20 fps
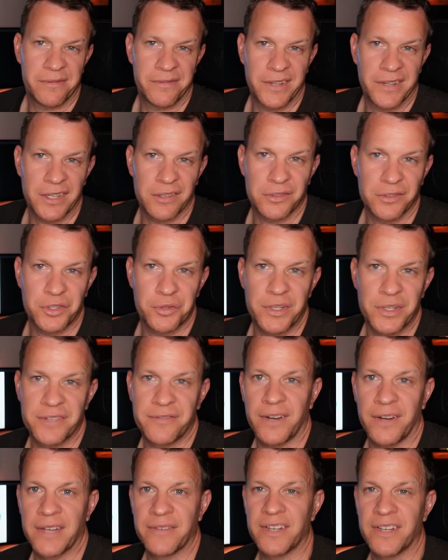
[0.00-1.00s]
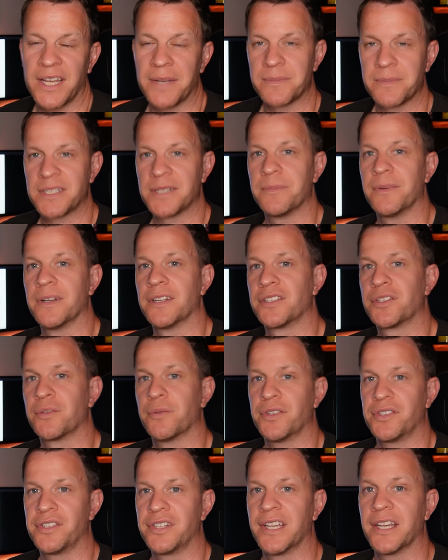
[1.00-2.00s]
feel to each flavor name, similar to
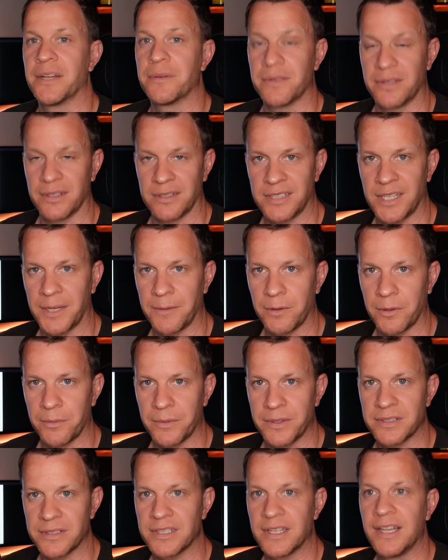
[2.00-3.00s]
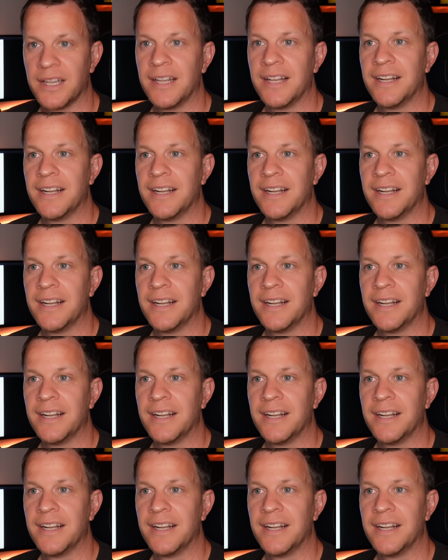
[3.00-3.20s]
what you get with the supplements.